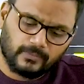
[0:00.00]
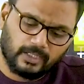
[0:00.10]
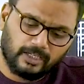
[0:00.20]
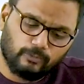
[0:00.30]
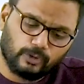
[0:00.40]

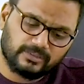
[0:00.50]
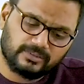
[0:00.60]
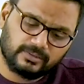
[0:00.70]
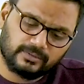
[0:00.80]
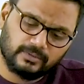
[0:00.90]
and what
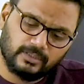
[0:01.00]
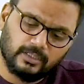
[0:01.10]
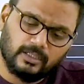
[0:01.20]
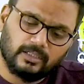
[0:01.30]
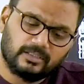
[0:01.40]
is
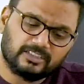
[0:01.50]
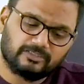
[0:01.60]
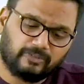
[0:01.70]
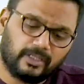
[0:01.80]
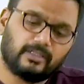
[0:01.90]
this
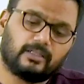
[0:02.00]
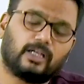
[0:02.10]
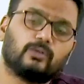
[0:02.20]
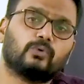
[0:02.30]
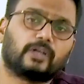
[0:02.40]
fund
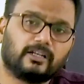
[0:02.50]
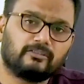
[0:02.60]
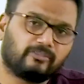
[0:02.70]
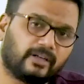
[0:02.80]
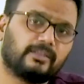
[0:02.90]
and who can
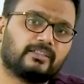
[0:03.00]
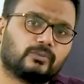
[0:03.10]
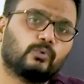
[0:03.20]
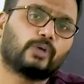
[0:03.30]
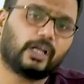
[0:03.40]
fund this,
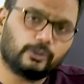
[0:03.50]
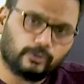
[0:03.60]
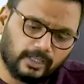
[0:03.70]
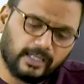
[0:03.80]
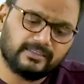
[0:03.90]
who can
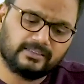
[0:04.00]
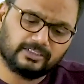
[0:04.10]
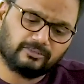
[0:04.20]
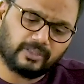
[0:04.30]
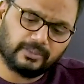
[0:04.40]
utilize
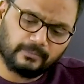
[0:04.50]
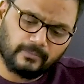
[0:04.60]
this fund,